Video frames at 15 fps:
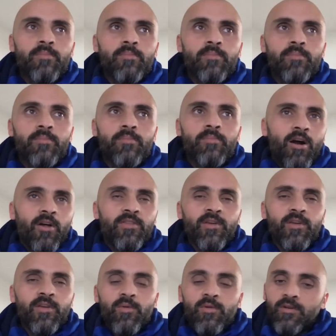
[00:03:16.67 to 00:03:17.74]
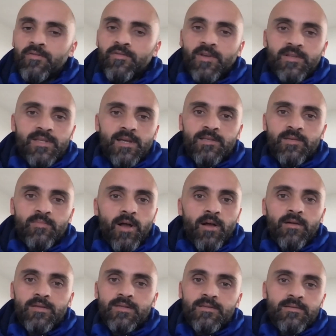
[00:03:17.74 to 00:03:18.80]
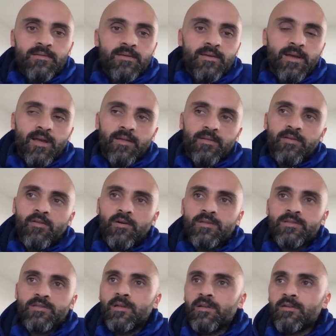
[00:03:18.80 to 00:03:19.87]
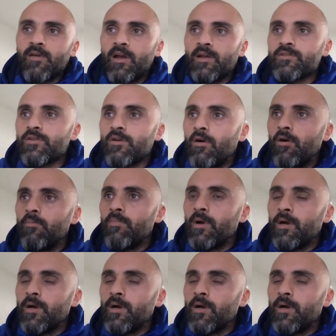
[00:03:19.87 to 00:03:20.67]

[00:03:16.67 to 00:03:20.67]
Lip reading: But I think we've got a fantastic balance. The guys have done a great job